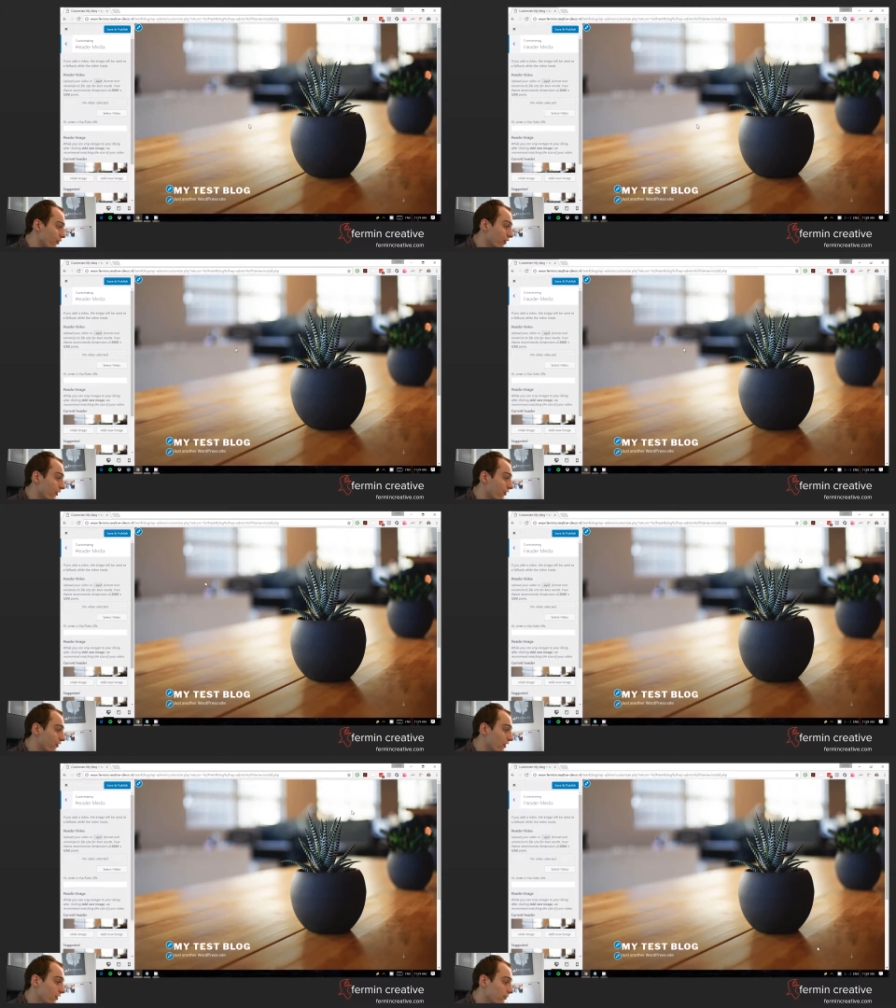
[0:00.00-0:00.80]
so that's
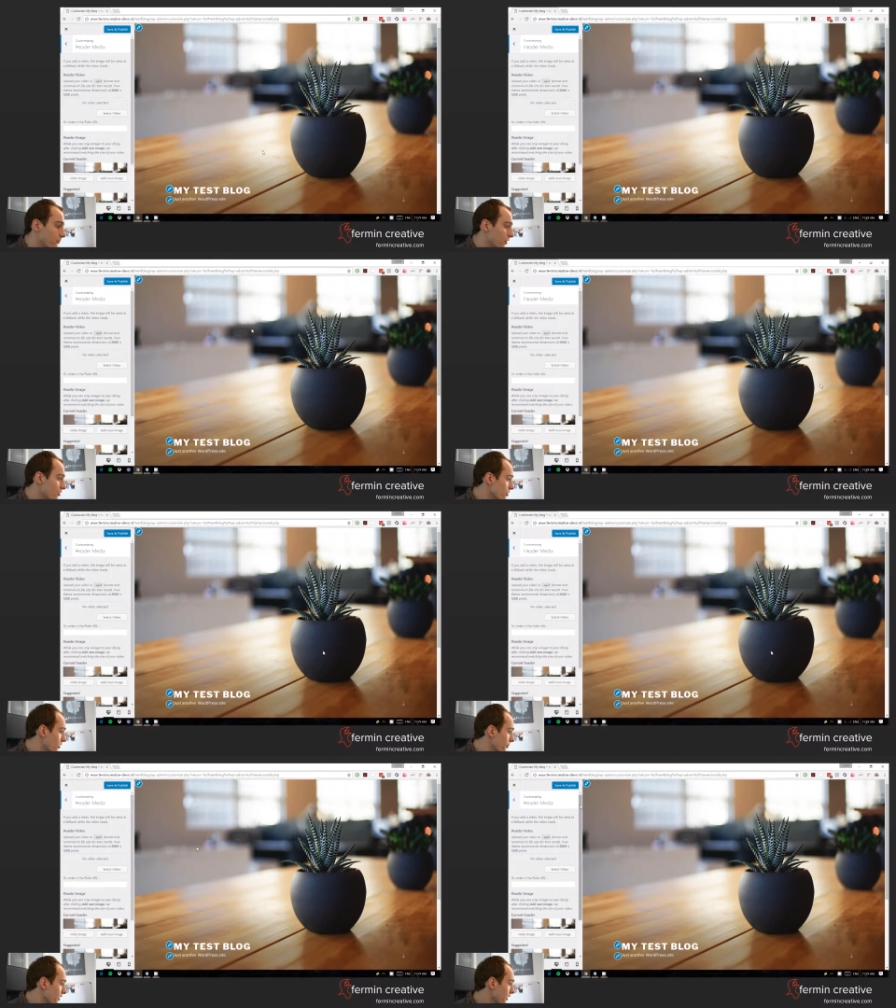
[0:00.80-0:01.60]
this
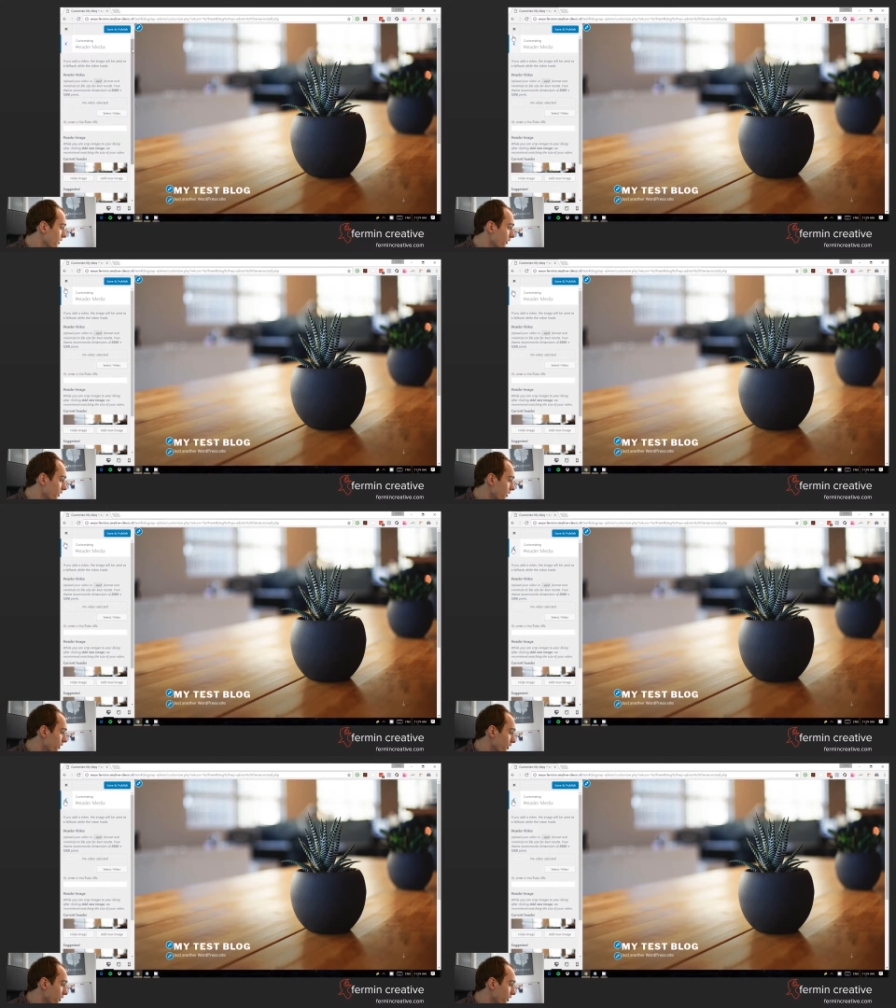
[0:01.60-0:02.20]
picture up here.